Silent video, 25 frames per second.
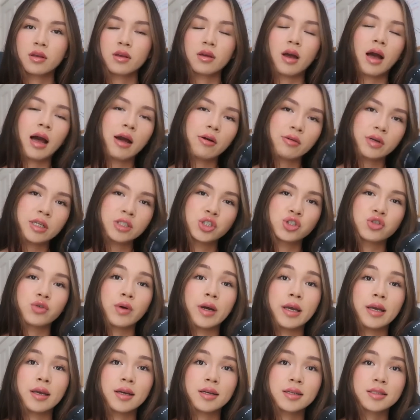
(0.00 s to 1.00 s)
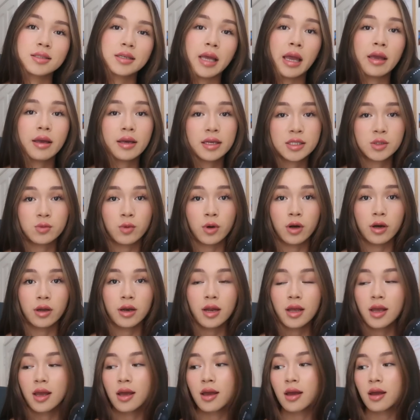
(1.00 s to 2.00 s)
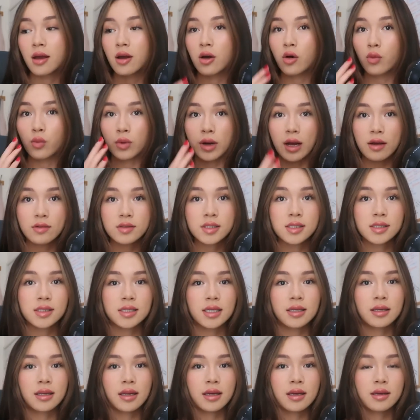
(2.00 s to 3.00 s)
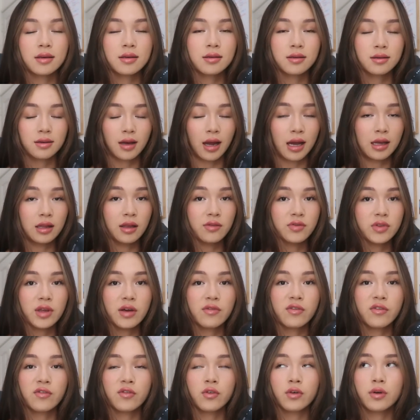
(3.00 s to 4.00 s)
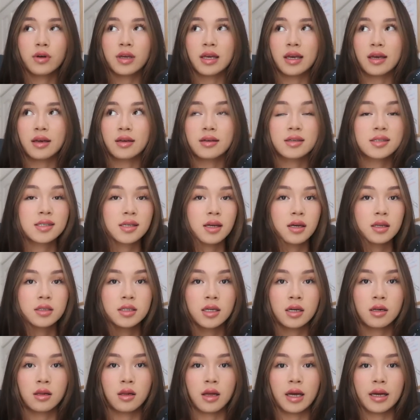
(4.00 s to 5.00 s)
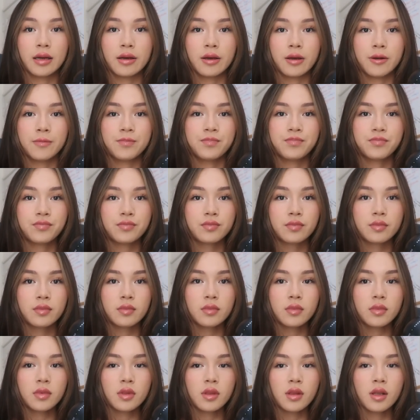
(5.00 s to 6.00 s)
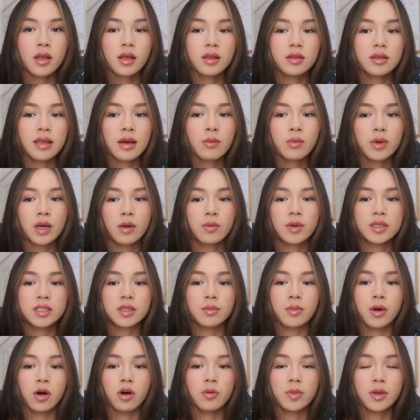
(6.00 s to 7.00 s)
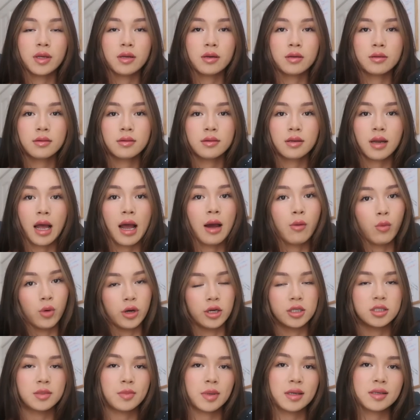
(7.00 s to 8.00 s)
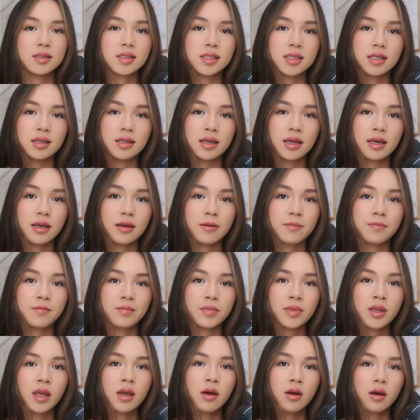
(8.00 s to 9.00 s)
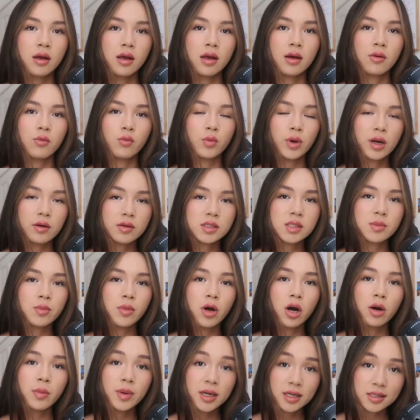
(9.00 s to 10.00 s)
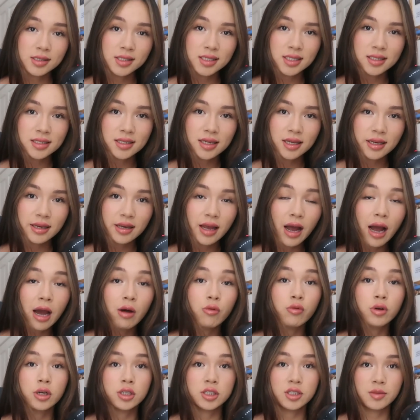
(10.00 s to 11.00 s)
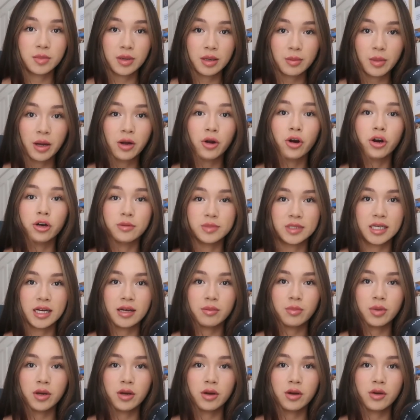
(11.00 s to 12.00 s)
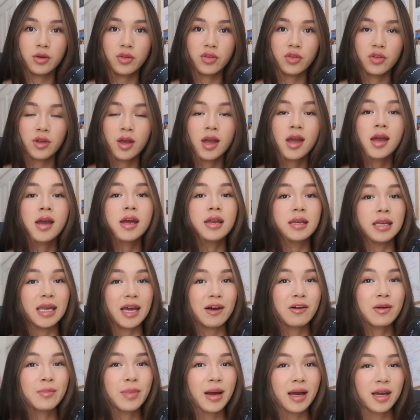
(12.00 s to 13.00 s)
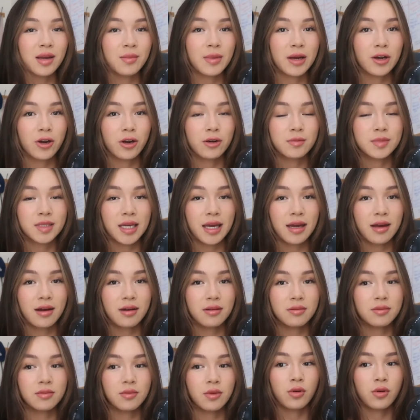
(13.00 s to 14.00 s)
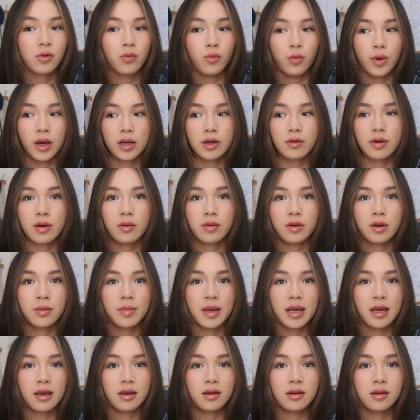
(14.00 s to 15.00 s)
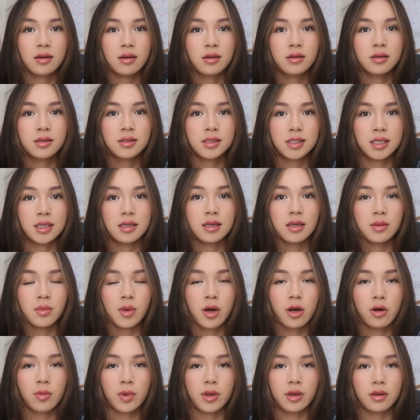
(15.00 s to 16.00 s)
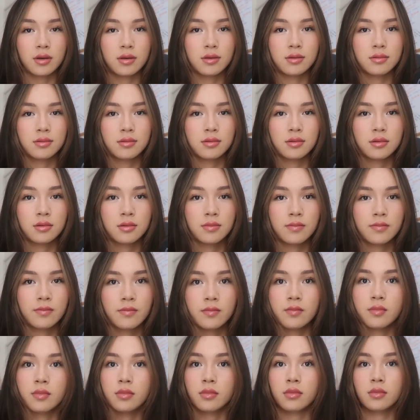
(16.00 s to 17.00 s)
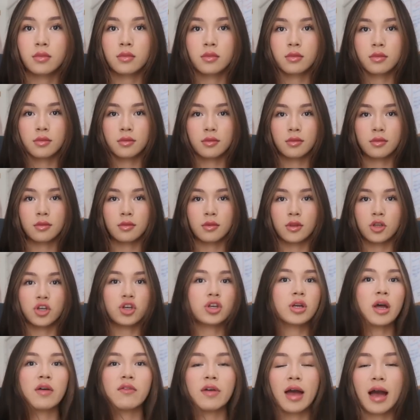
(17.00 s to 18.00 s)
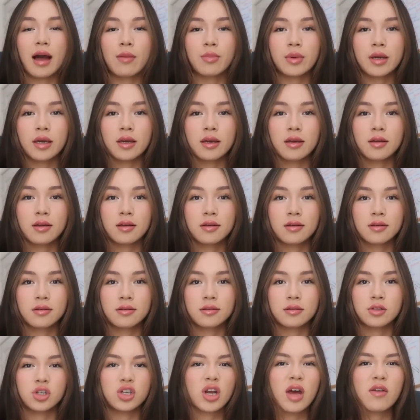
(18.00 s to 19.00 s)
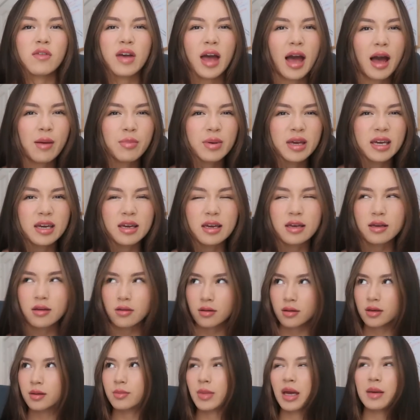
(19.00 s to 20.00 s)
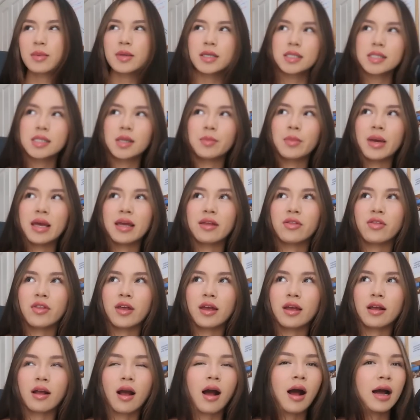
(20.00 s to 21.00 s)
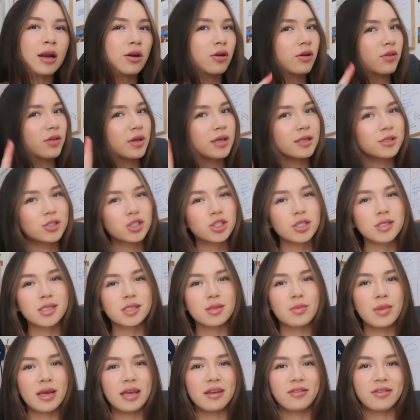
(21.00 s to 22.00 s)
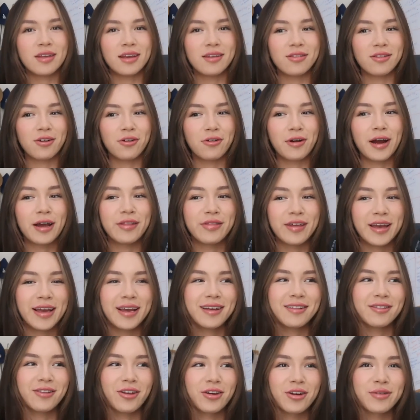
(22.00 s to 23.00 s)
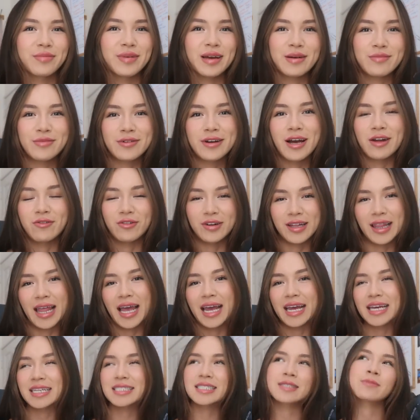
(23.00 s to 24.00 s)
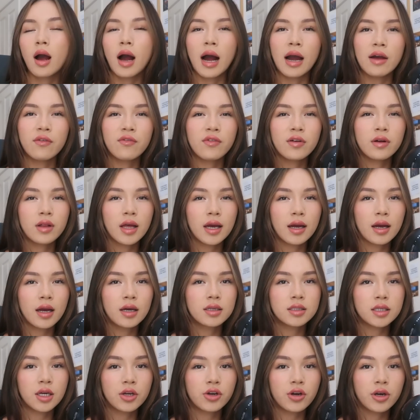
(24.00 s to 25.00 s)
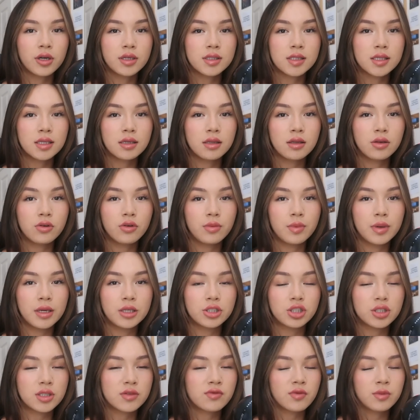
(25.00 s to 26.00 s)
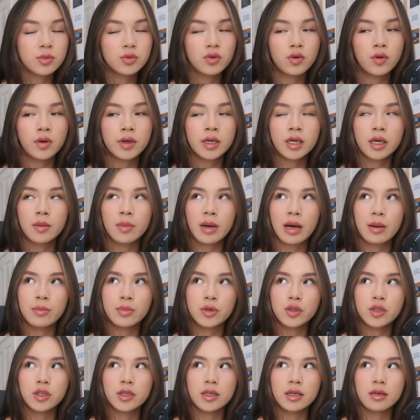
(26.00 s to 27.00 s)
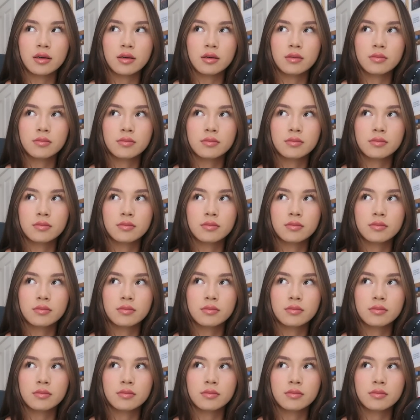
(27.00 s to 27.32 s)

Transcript: I would enjoy it. And guess what? When I was in Sydney, I lived there for four years, didn't like it. Then when I went to Melbourne, I wanted to be in Sydney. When I was in Melbourne and Sydney, I wanted to be my hometown Perth. Now I'm back in my hometown. Where do I want to be? Sydney, Melbourne. You're never happy. You're never happy. Maybe it's a me thing. I don't think it's just a me thing though. I think a lot of people can relate. I feel like I digressed a little bit just from talking about beauty.